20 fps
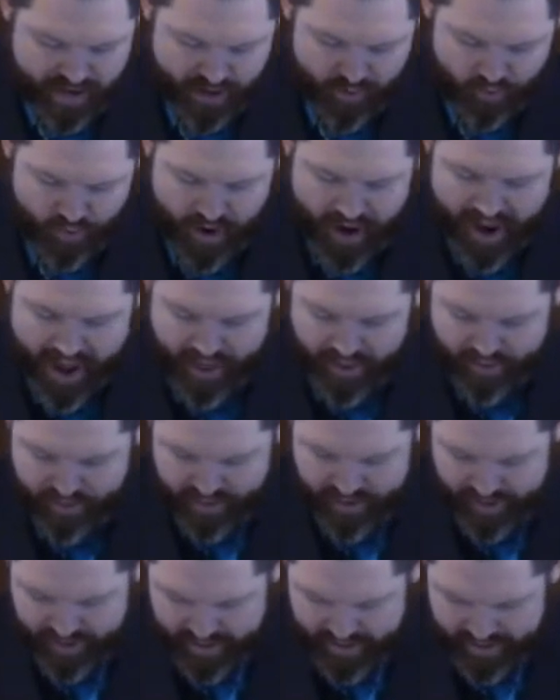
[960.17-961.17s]
wrath.
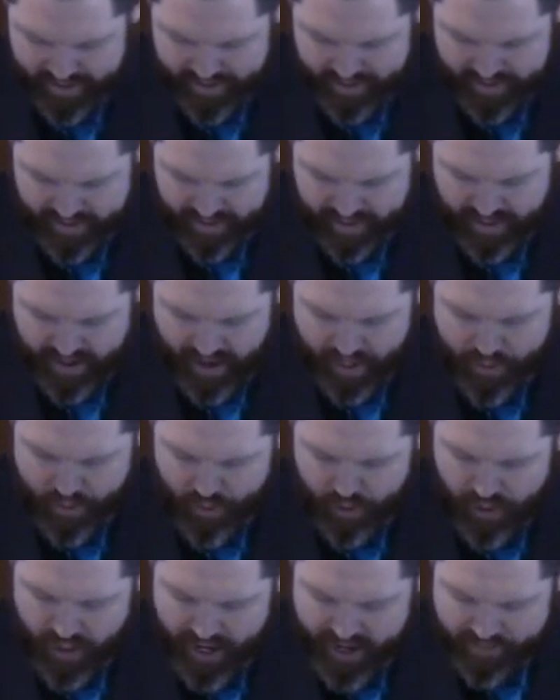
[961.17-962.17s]
And their
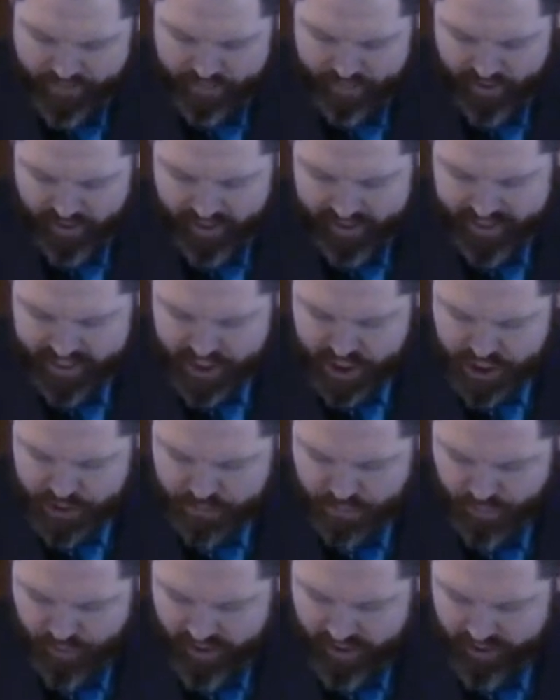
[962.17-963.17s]
lifeblood is
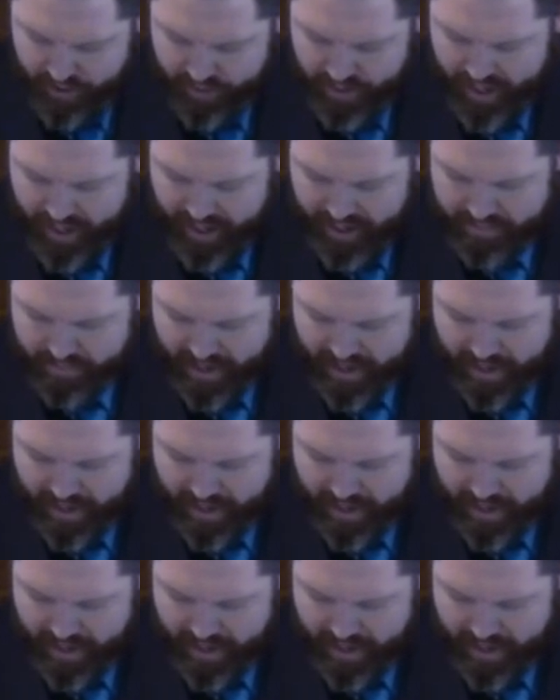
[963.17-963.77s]
sprinkled on my